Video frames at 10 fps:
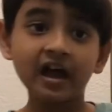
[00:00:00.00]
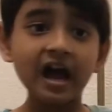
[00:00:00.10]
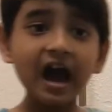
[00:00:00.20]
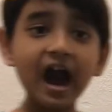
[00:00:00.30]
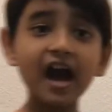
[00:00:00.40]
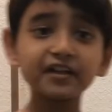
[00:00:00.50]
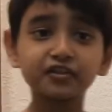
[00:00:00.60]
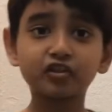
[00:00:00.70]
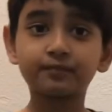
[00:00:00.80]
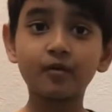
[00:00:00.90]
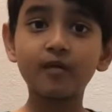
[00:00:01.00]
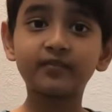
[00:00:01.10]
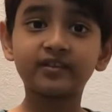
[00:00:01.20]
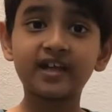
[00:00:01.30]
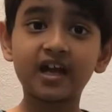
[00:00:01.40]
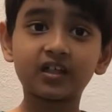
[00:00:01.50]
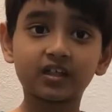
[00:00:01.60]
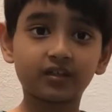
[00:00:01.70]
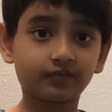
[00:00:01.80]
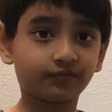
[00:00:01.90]
Ask your mom and dad
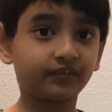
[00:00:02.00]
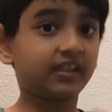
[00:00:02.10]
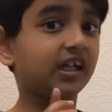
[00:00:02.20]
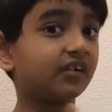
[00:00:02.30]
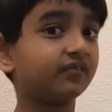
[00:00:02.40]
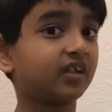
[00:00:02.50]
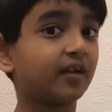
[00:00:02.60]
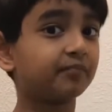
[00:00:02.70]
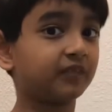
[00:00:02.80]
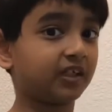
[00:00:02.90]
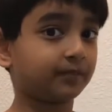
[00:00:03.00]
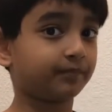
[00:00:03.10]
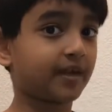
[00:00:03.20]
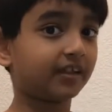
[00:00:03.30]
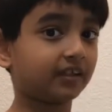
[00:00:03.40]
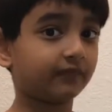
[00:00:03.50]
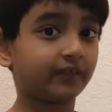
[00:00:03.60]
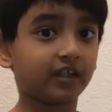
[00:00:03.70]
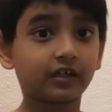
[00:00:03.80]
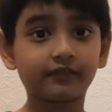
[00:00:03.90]
if they've done this method
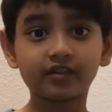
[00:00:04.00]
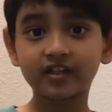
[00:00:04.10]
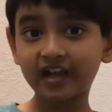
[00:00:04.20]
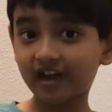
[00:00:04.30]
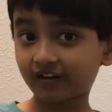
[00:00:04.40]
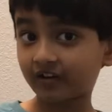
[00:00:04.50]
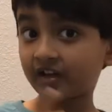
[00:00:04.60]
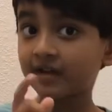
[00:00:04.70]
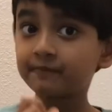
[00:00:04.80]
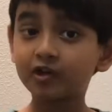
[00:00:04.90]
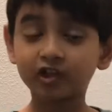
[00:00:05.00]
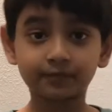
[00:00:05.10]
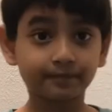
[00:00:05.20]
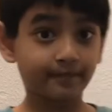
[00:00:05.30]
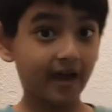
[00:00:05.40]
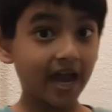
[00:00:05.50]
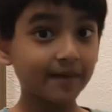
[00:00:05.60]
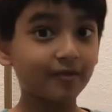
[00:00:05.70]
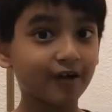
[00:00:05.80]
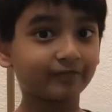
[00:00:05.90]
when they were young, because my
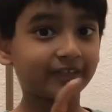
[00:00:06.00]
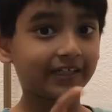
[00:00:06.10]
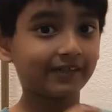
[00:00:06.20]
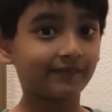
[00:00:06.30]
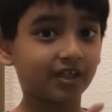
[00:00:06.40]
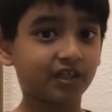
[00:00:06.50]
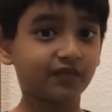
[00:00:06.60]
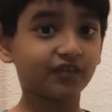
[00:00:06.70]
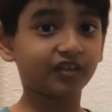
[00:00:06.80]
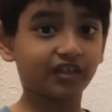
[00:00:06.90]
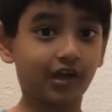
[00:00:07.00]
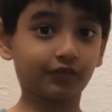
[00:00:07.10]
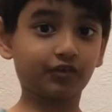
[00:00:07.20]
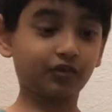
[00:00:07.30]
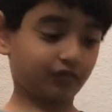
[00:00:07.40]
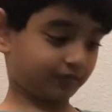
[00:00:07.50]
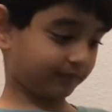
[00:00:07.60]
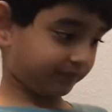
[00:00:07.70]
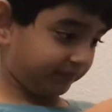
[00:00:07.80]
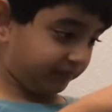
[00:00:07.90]
mom did it when she was young too.
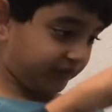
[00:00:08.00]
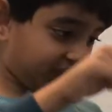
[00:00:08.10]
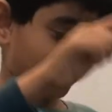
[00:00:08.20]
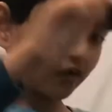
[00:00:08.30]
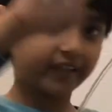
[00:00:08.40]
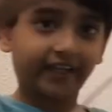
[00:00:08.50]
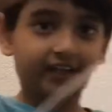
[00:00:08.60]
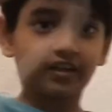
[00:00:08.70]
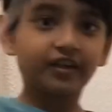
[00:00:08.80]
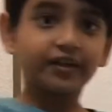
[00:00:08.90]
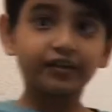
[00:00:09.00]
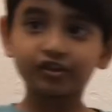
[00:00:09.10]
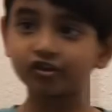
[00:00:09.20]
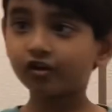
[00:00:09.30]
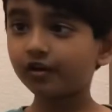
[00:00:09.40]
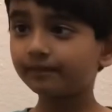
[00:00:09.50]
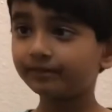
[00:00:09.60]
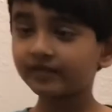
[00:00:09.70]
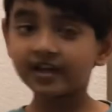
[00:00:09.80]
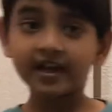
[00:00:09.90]
Okay, so
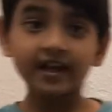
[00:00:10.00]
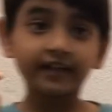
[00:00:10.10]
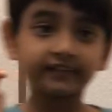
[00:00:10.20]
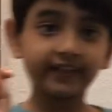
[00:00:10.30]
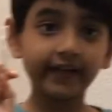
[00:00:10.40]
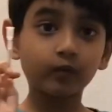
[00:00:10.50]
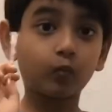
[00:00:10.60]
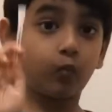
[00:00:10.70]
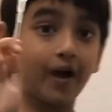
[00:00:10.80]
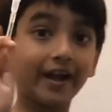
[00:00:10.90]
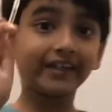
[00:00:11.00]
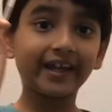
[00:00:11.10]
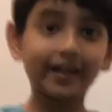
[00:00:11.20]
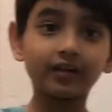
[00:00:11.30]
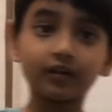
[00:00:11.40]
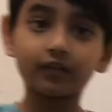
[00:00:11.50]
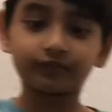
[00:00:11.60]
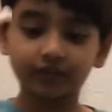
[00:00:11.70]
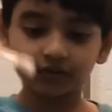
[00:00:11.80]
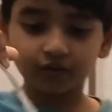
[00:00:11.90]
take one end of
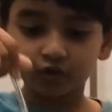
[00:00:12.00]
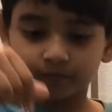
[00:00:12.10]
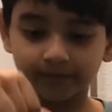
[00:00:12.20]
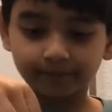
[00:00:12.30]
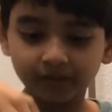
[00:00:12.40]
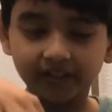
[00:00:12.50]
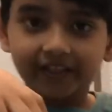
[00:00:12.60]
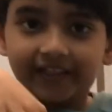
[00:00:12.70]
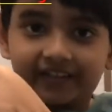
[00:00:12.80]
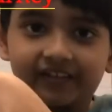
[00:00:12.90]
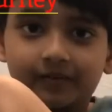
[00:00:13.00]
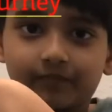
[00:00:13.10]
the tube and put it in the